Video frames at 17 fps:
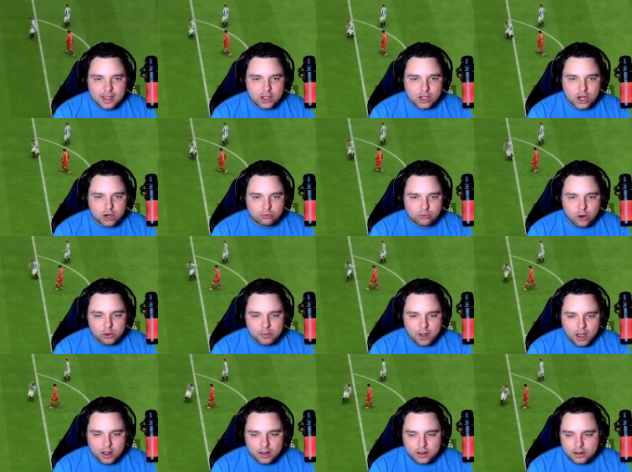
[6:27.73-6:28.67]

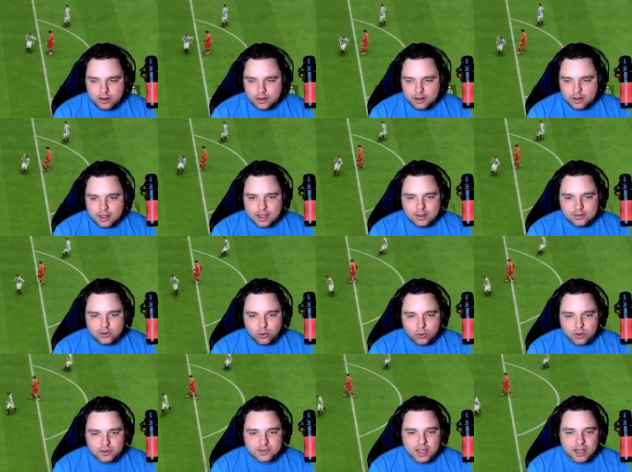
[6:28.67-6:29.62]
Karoma in
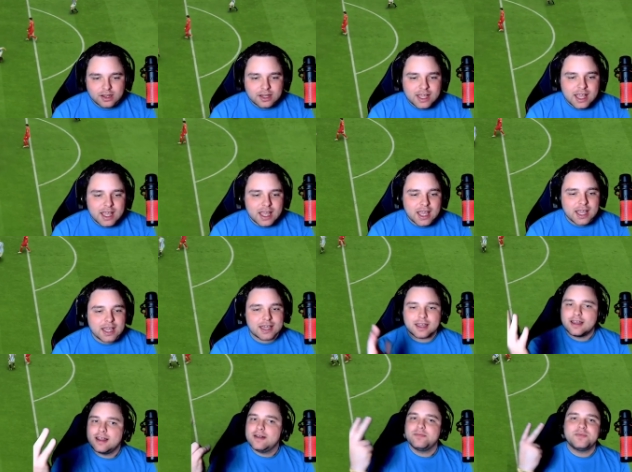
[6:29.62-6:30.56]
towards Halik,
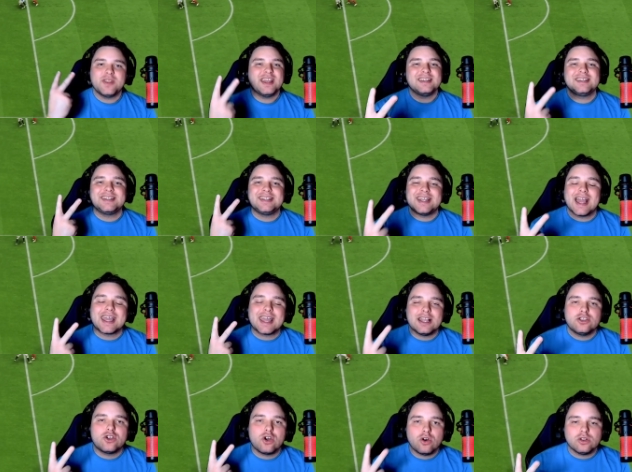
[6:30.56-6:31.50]
his
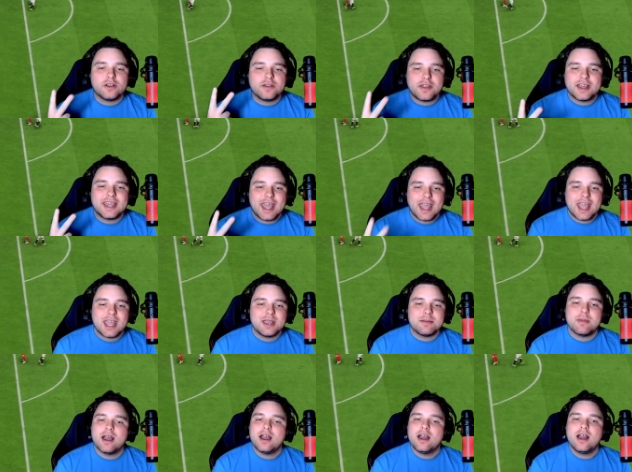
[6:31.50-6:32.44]
second goal of the
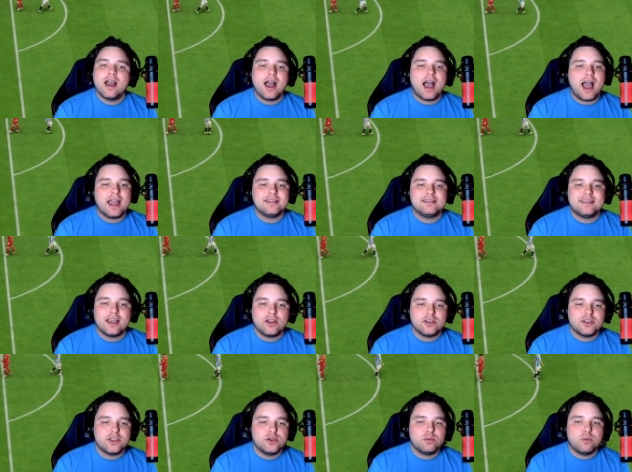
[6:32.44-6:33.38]
game. I tell
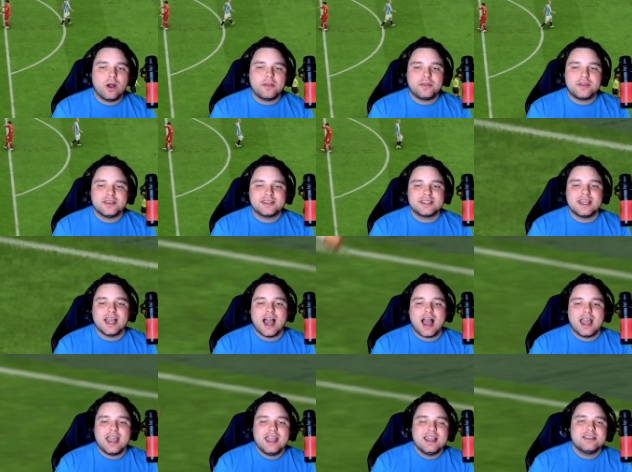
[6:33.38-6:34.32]
you what, this
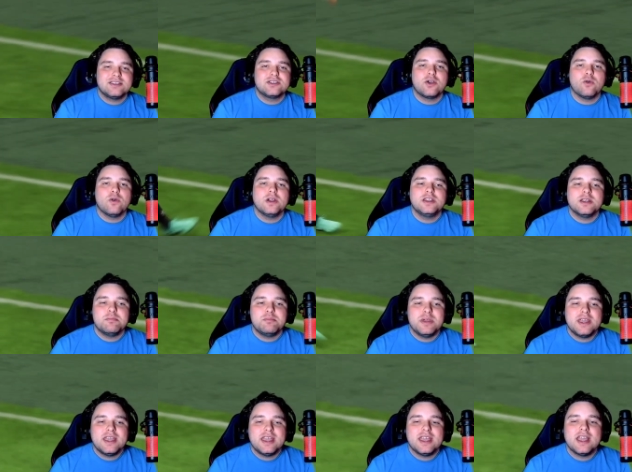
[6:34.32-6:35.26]
guy is going to
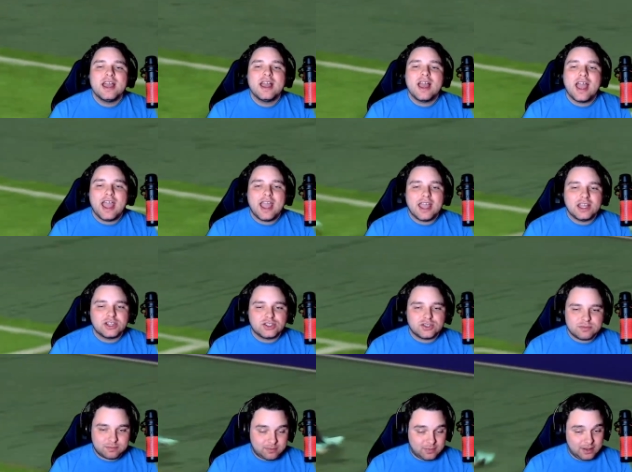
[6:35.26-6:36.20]
be
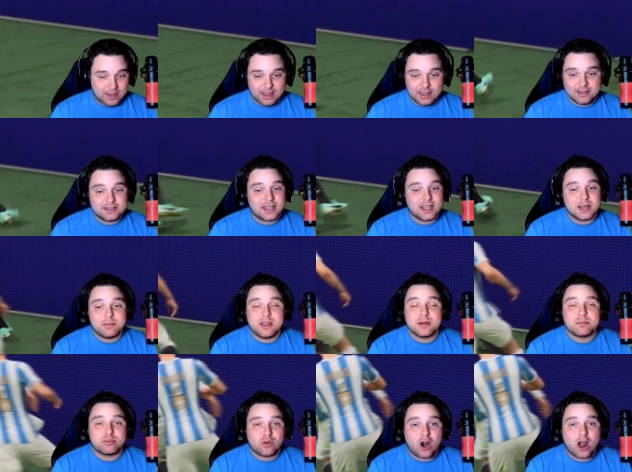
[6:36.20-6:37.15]
he's going to be a
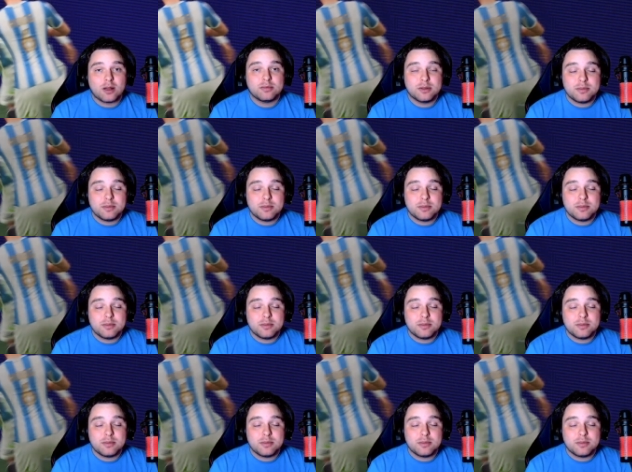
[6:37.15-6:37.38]
problem